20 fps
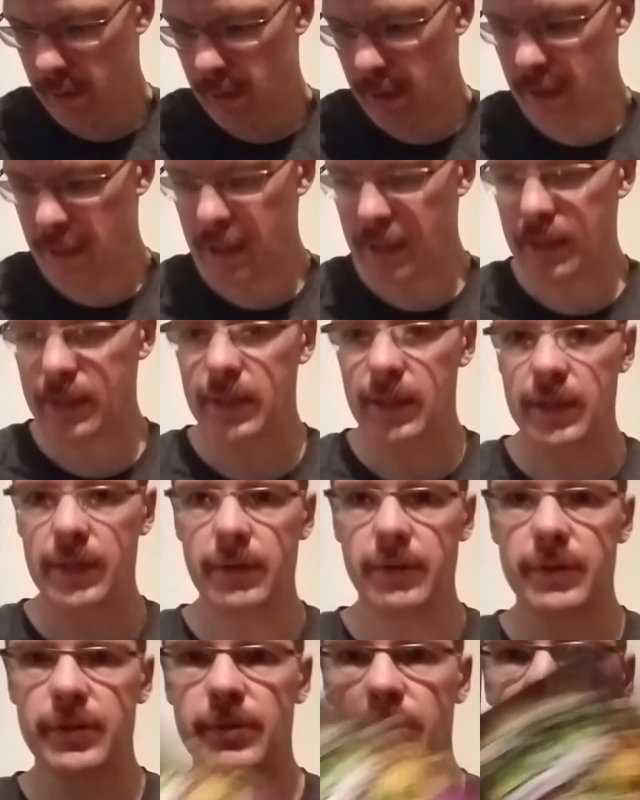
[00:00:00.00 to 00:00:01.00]
This is the
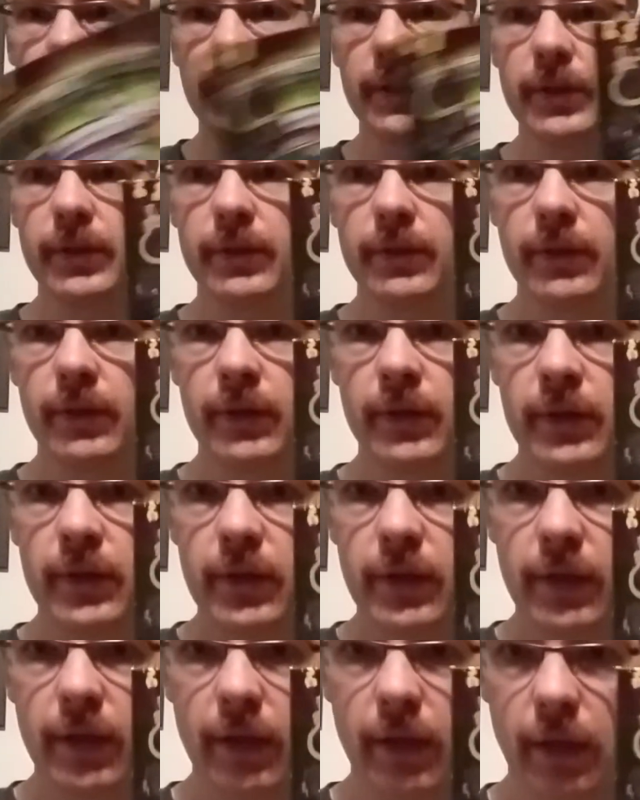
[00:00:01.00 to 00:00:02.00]
newest one.
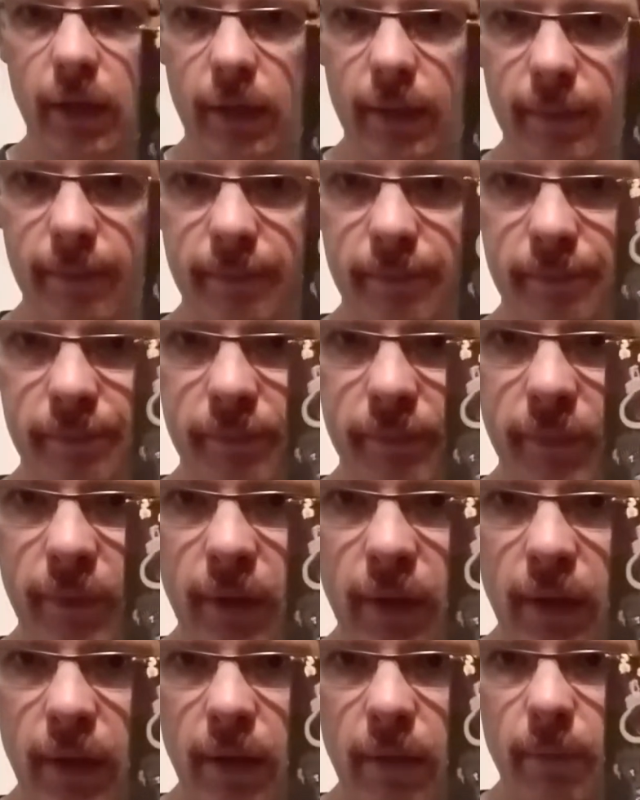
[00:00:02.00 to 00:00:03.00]
Um,
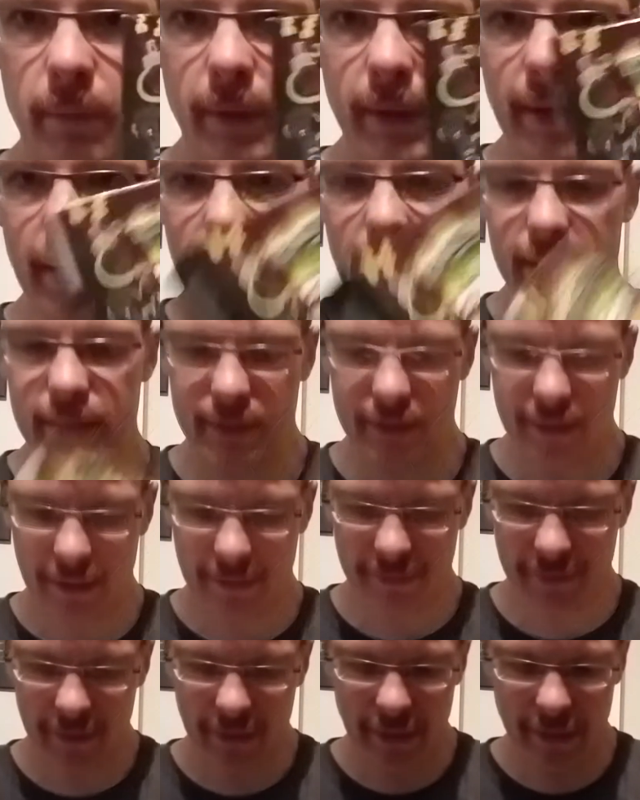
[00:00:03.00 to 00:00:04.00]
but yeah, it's
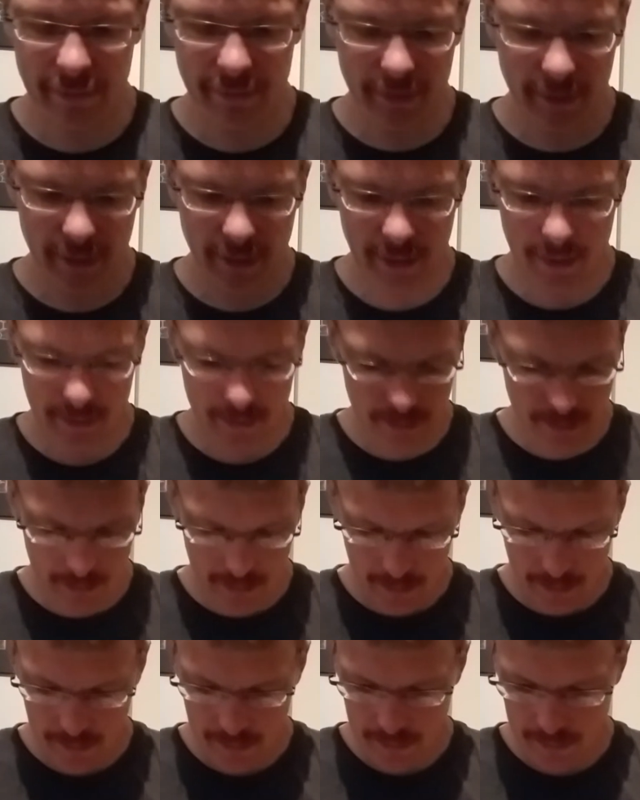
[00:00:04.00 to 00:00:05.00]
definitely not for kids.
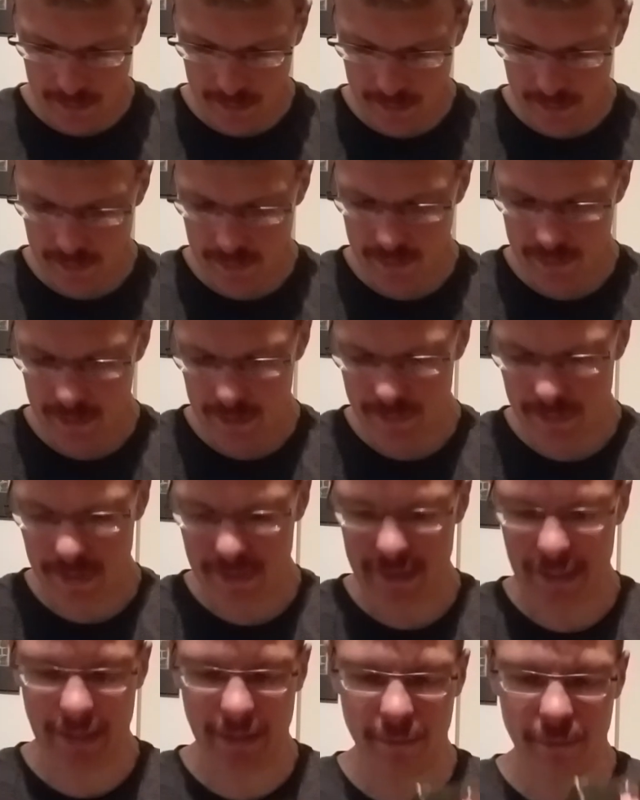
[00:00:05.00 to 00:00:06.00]
That's why
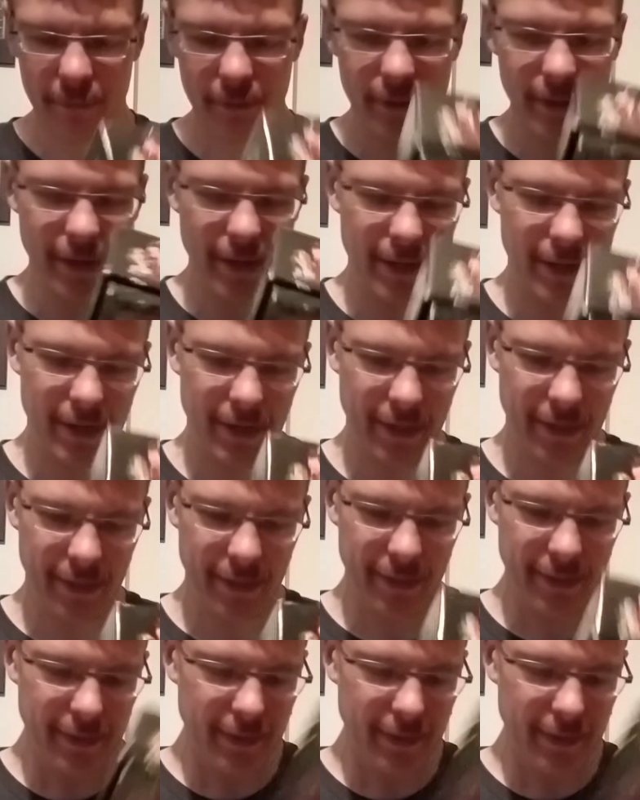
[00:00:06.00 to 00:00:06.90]
it's got that warning on it.